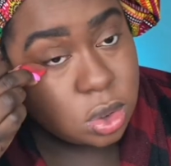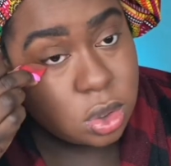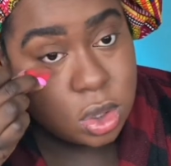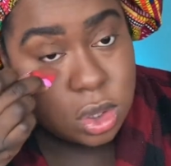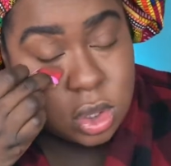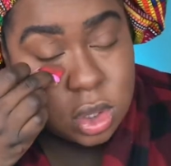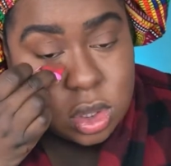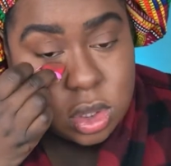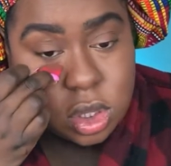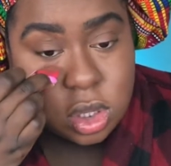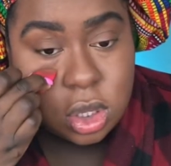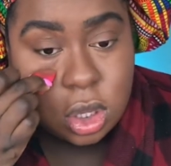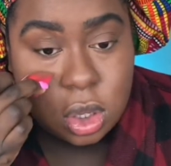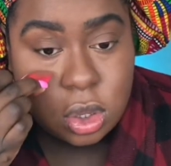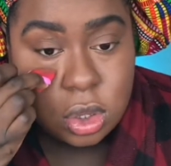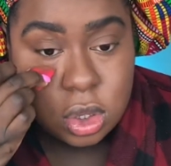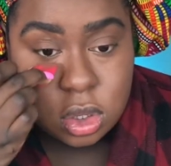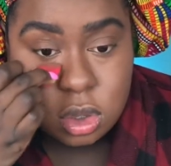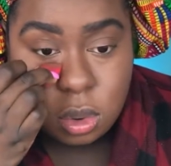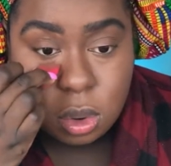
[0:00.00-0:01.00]
It's
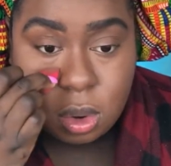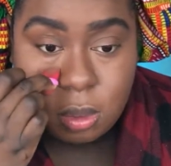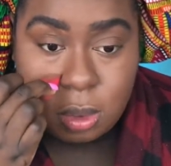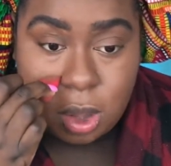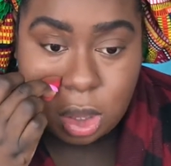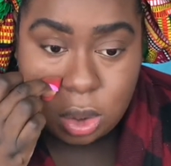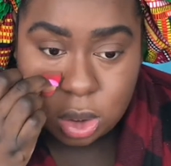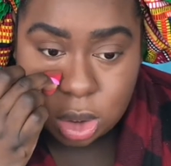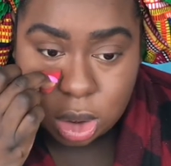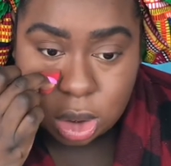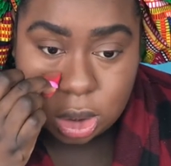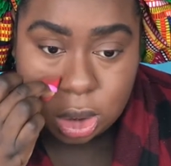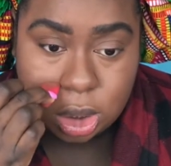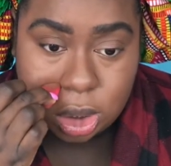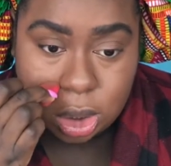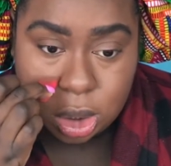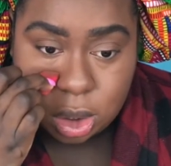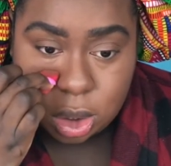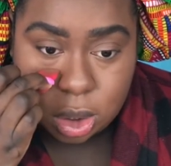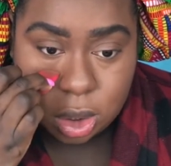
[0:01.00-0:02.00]
who's promoting
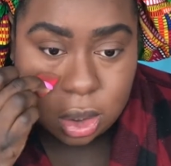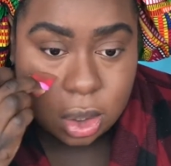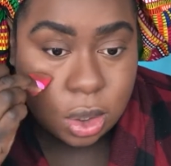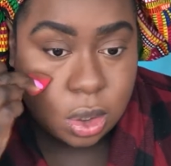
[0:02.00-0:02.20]
it.